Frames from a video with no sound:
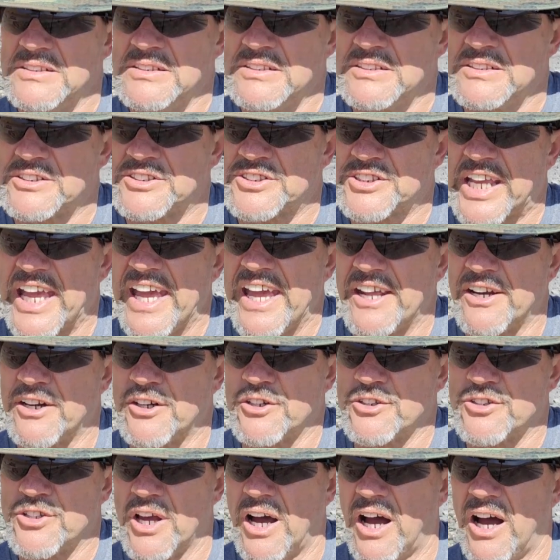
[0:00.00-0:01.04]

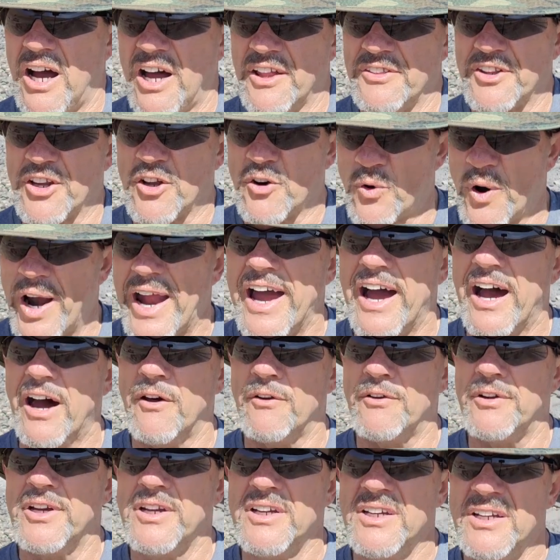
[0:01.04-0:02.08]
scanners on the
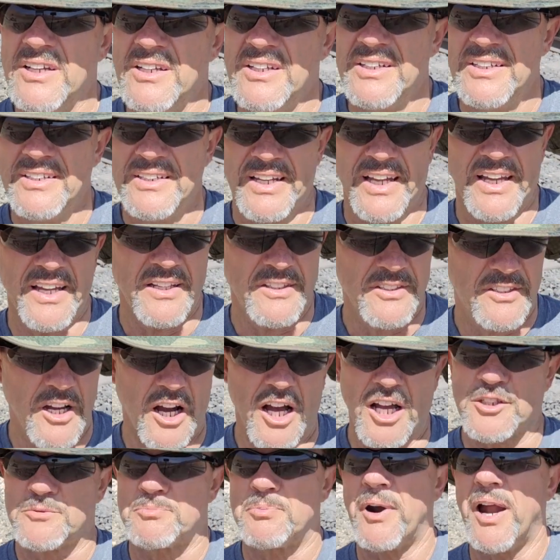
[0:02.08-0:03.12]
ground and
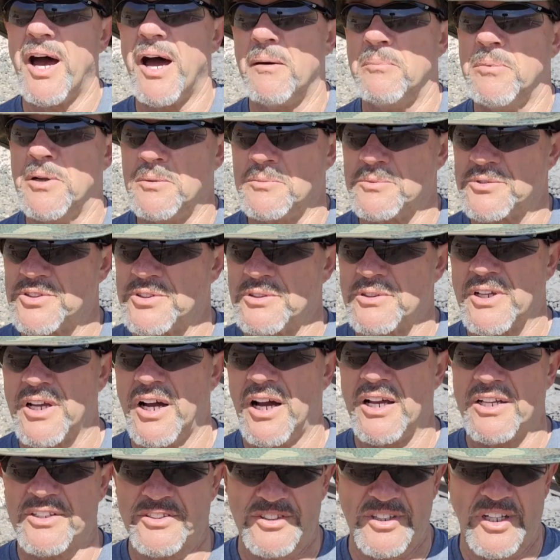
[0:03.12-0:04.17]
cause problems.
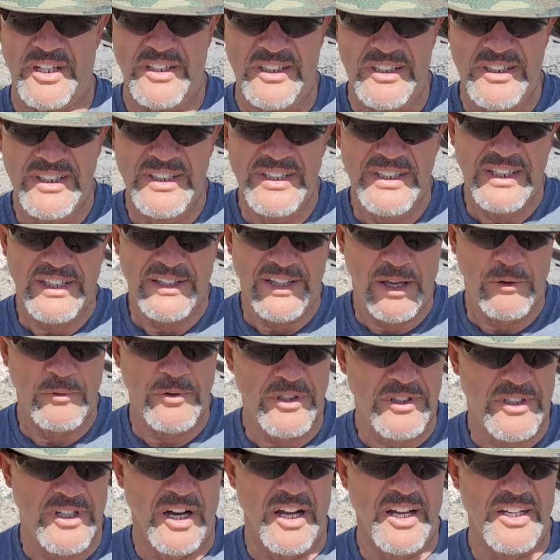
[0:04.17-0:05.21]
They
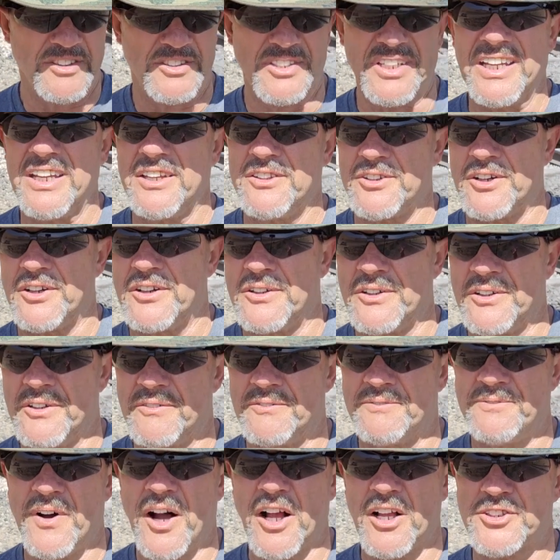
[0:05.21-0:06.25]
would cause either
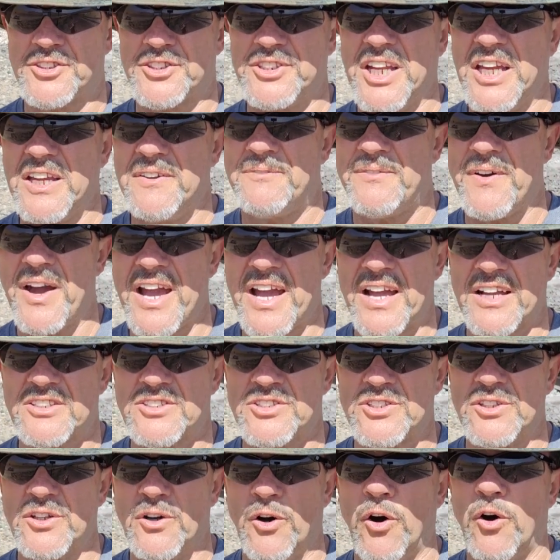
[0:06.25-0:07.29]
false
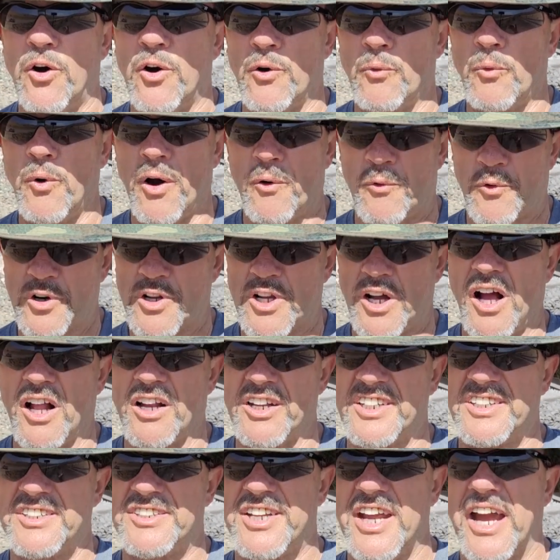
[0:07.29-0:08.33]
defects or what were called
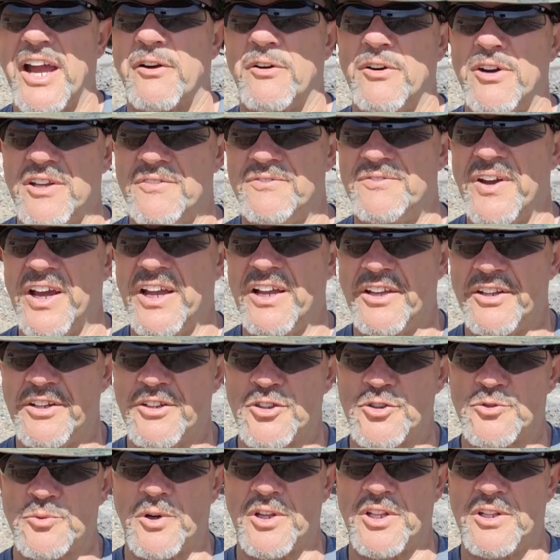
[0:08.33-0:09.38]
integrity
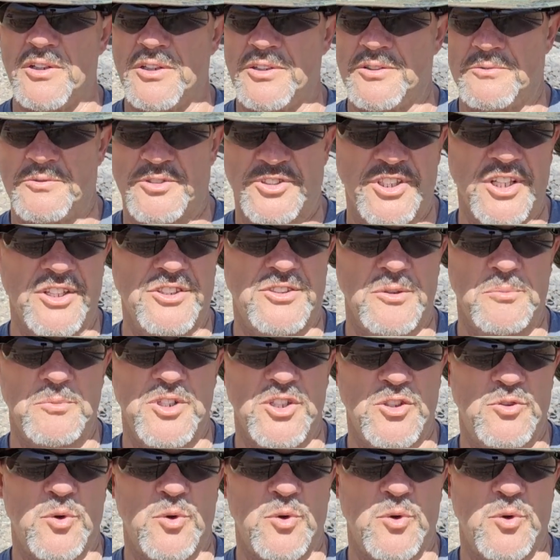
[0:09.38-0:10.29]
failures, where the system just